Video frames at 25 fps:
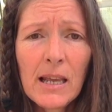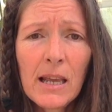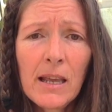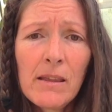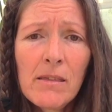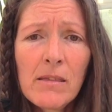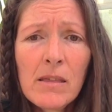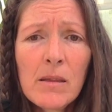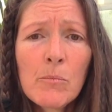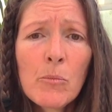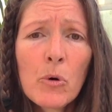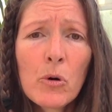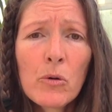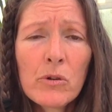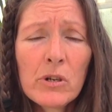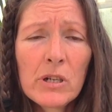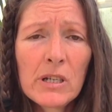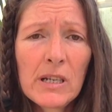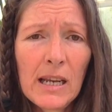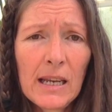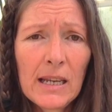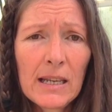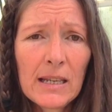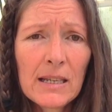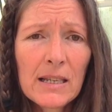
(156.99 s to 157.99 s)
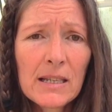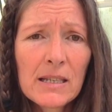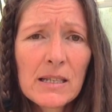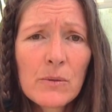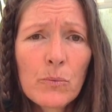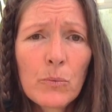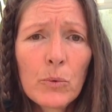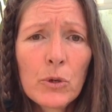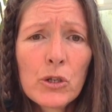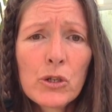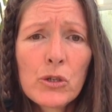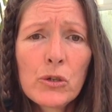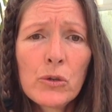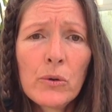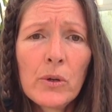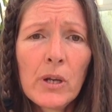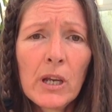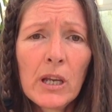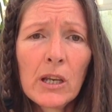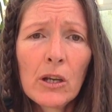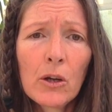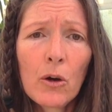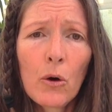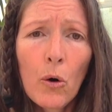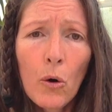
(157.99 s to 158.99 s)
in the mornings were doing